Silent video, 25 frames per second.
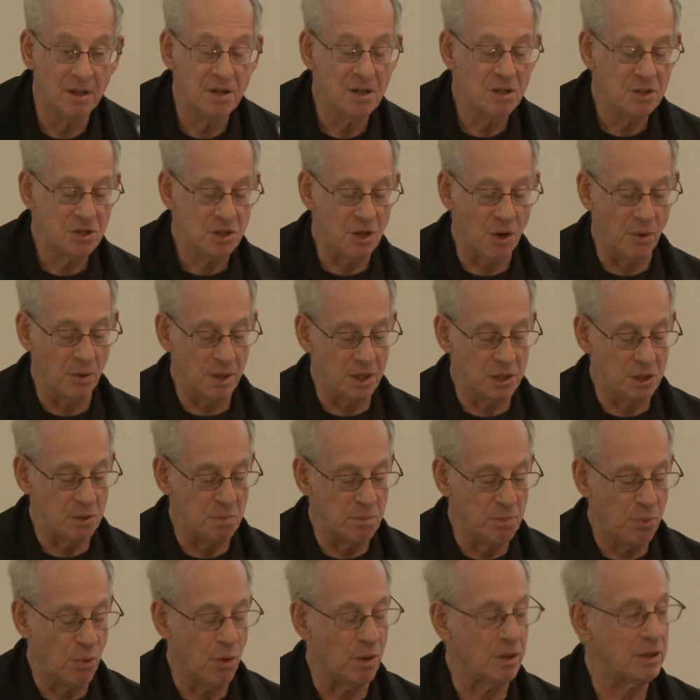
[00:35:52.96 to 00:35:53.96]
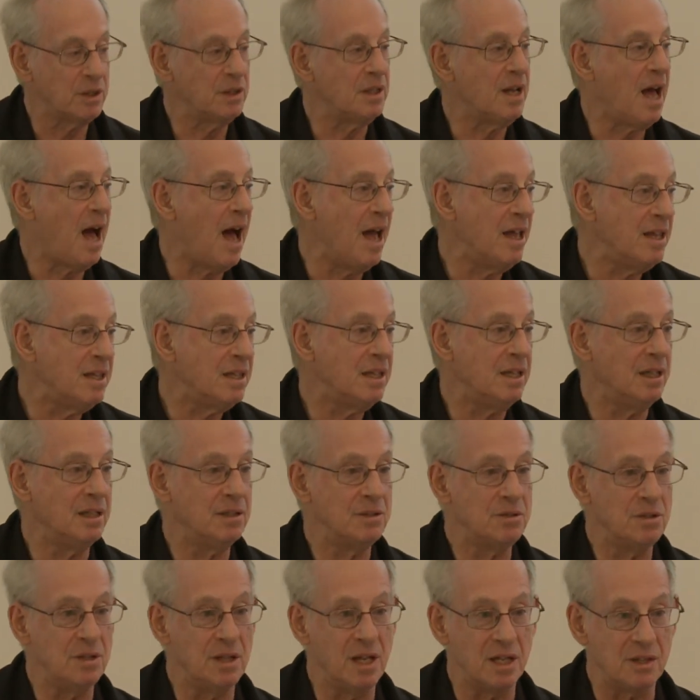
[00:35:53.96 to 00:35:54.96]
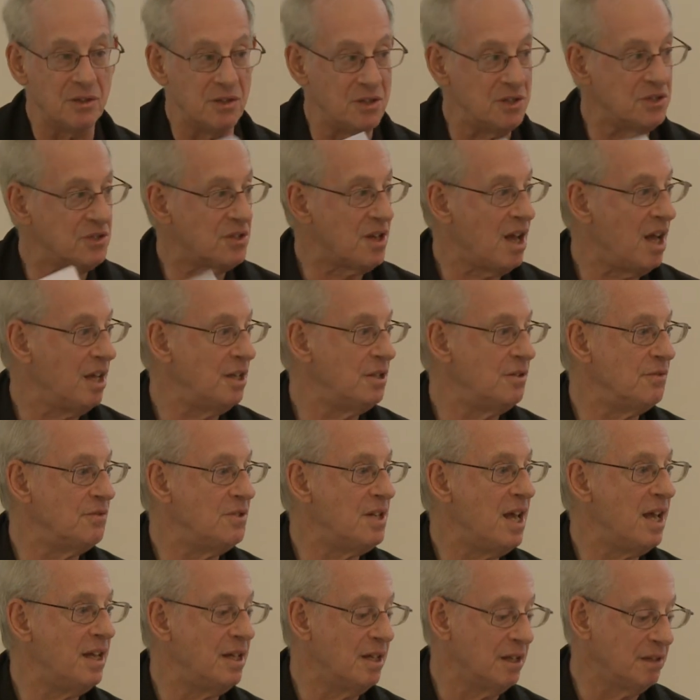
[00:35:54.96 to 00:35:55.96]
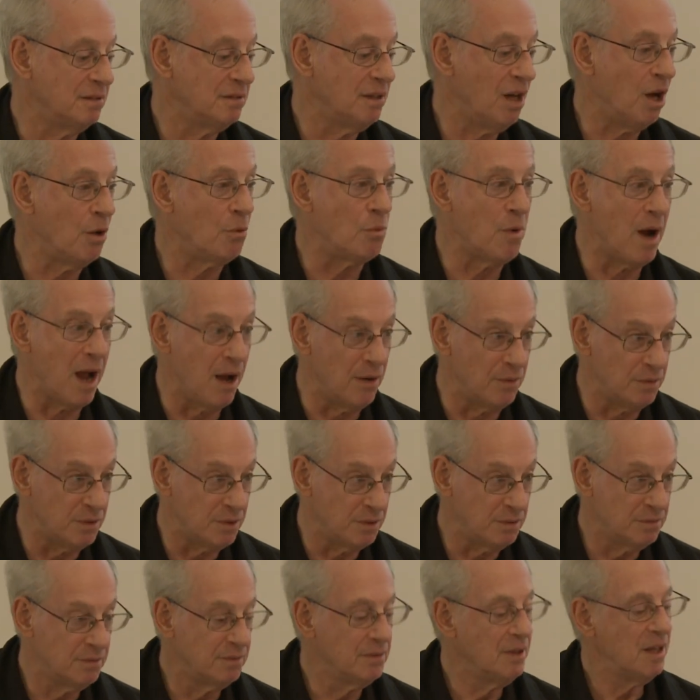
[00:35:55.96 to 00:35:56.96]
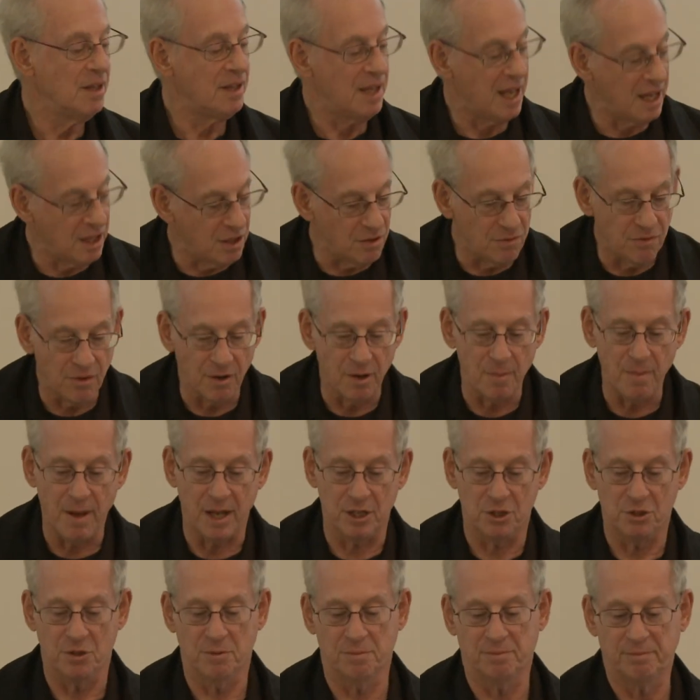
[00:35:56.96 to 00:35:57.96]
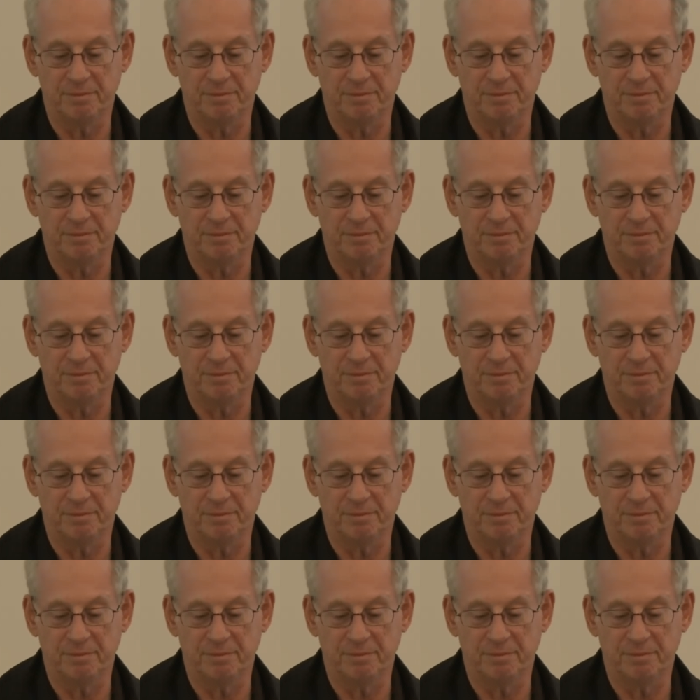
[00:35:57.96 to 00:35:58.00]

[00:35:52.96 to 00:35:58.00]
So it's important, I think, to get this kind of data around. Thank you very much.